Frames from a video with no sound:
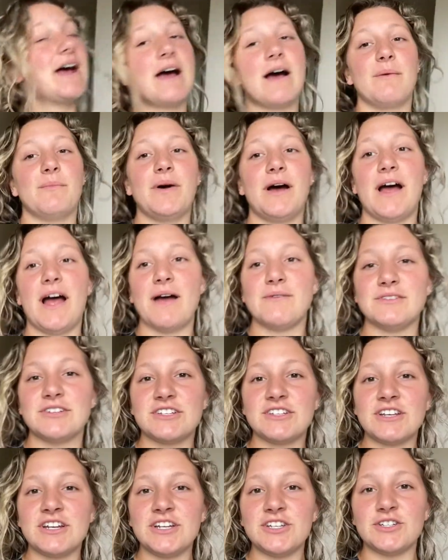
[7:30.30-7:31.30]
But I was
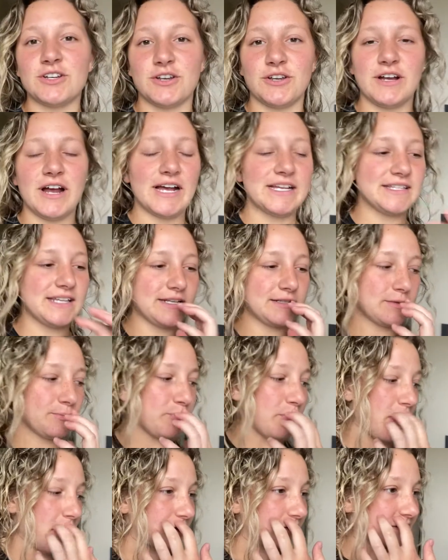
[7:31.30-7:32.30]
just gonna show you guys like the
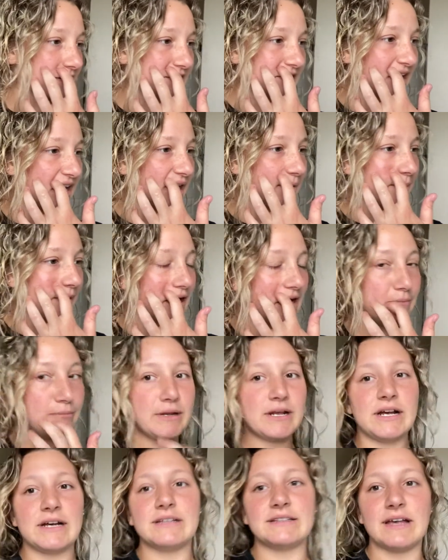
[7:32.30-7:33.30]
progress that I made
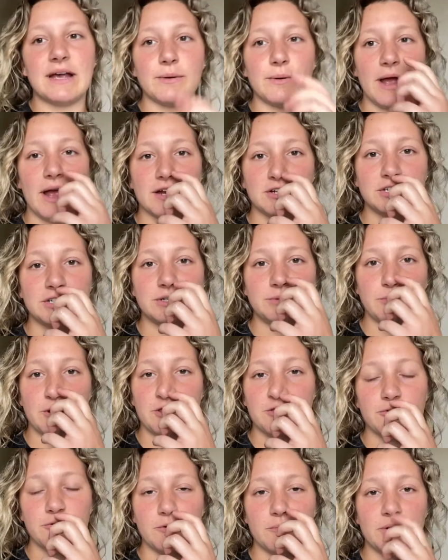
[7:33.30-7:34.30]
because I actually
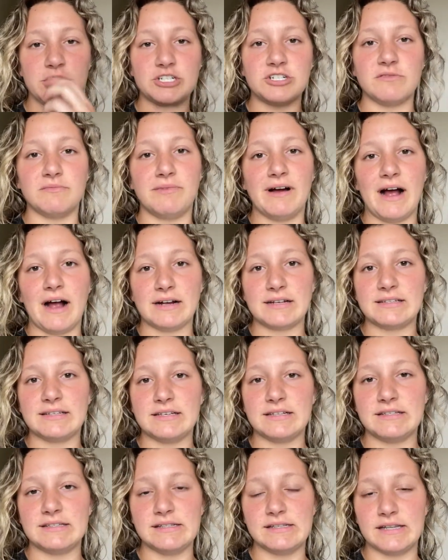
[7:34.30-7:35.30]
went through a bunch of
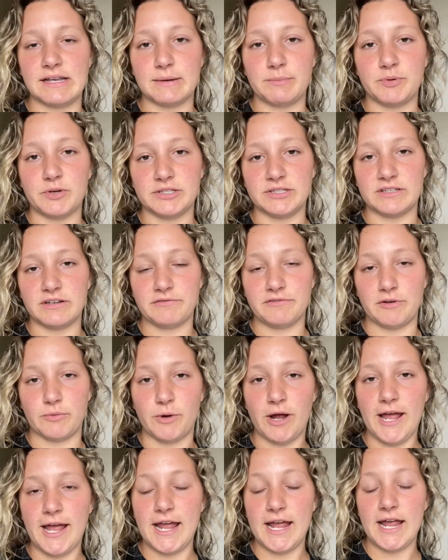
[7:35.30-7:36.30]
boxes and like put stuff
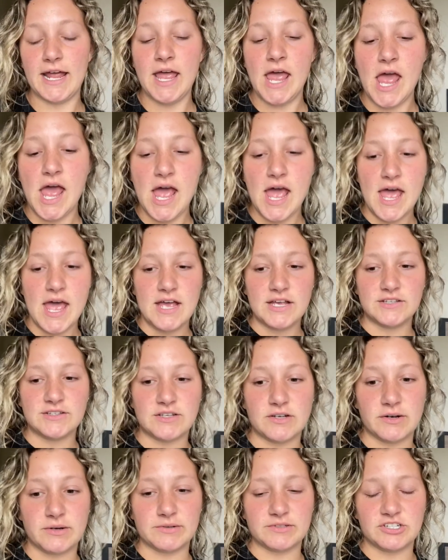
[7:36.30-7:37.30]
away.
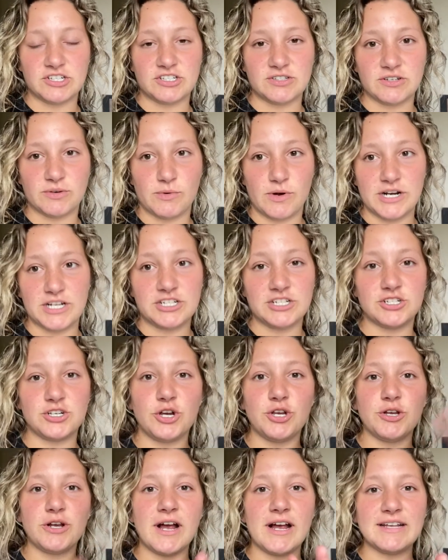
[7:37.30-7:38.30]
So I was just wanted to show
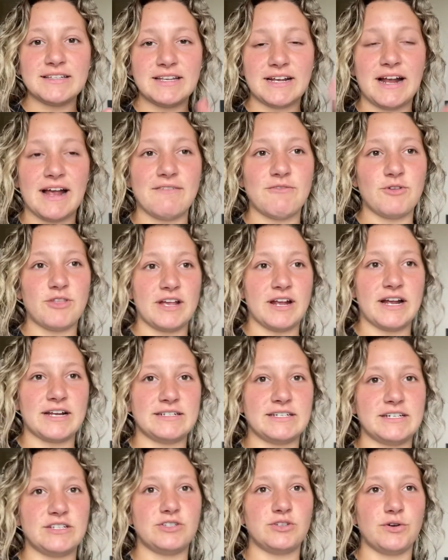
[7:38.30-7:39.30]
you guys like everything I
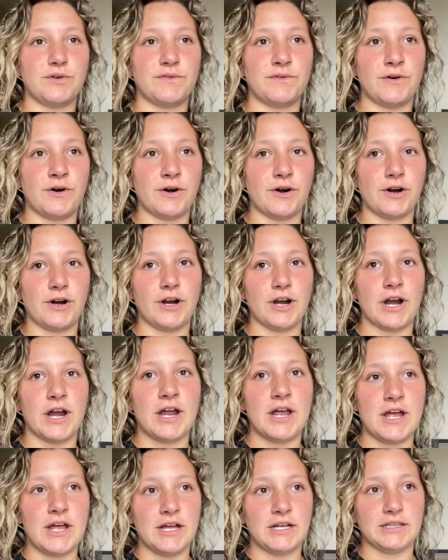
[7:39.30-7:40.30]
did so far
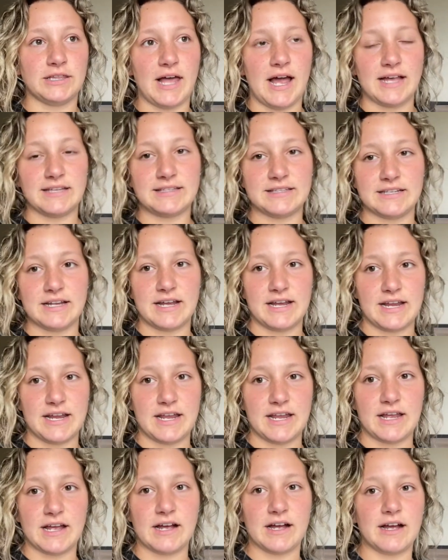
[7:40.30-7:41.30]
last
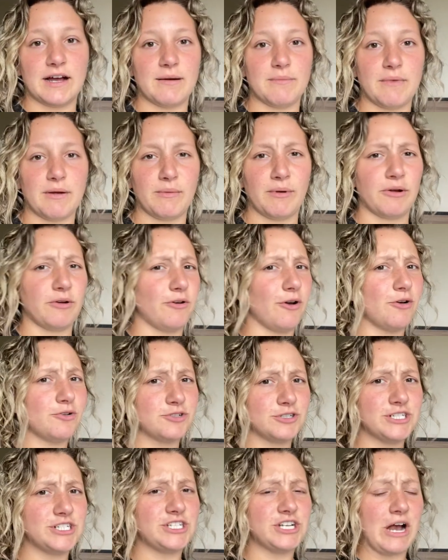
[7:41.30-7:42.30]
night. Um, I went
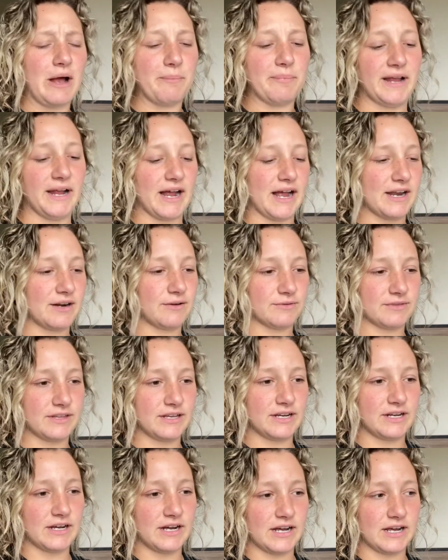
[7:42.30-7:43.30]
grocery shopping. I don't
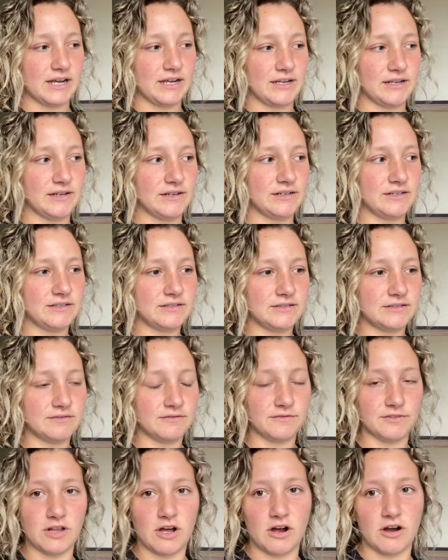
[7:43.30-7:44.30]
think I
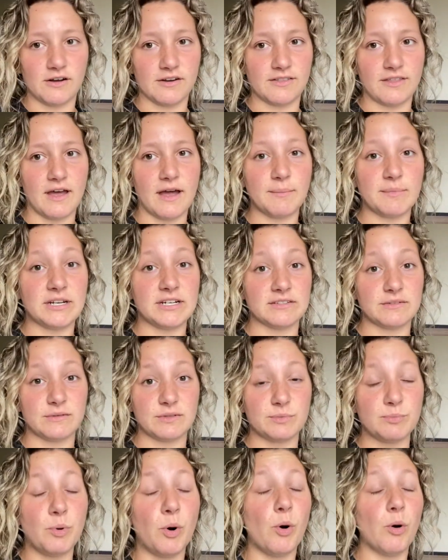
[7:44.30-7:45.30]
vlogged that because it was
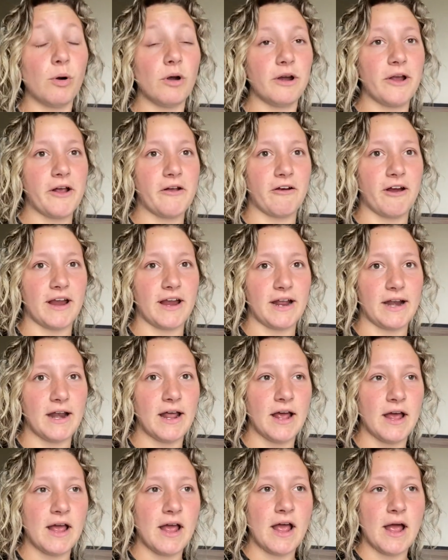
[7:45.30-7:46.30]
pouring
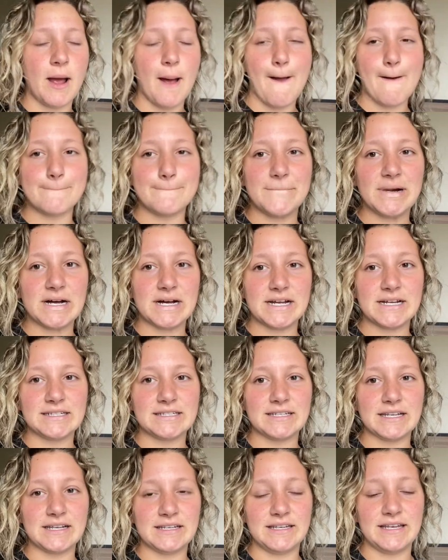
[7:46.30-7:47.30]
rain. But
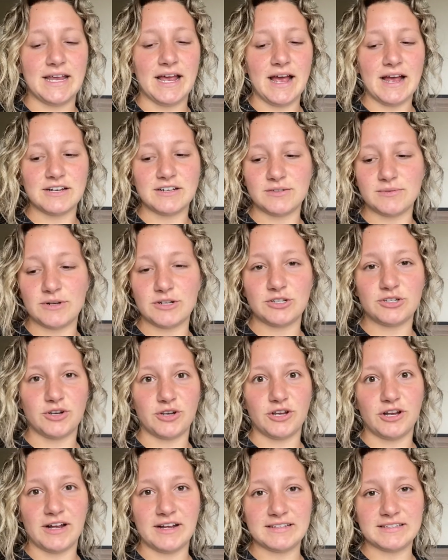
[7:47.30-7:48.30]
yeah, I just wanna show
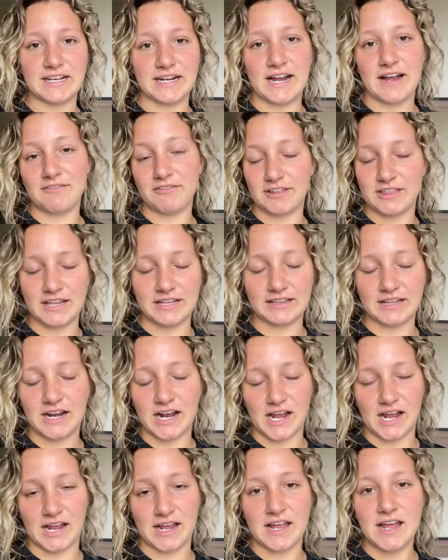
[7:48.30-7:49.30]
you guys like everything that
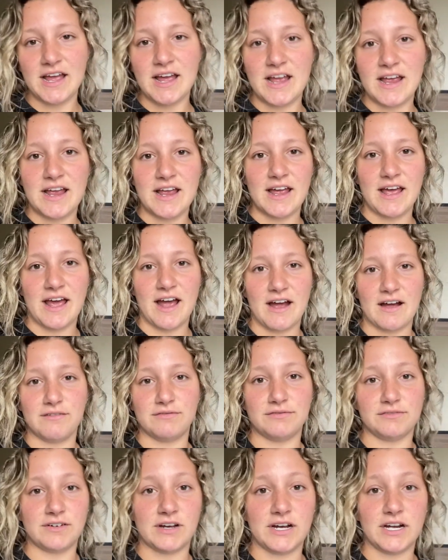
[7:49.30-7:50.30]
I
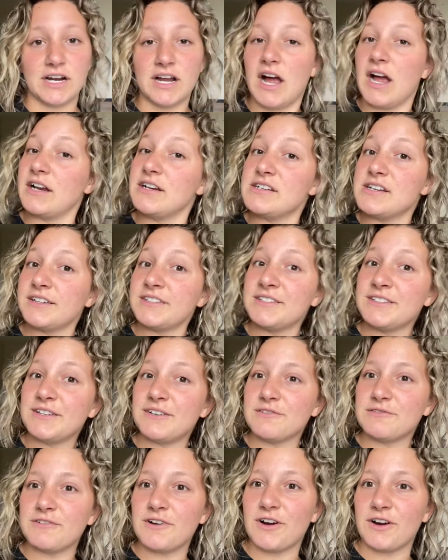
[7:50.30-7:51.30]
have gotten done so
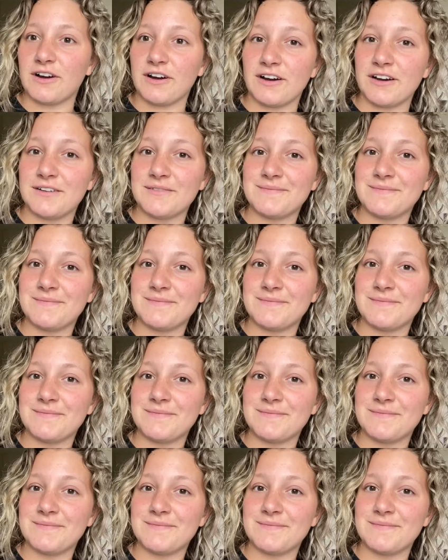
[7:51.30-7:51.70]
far.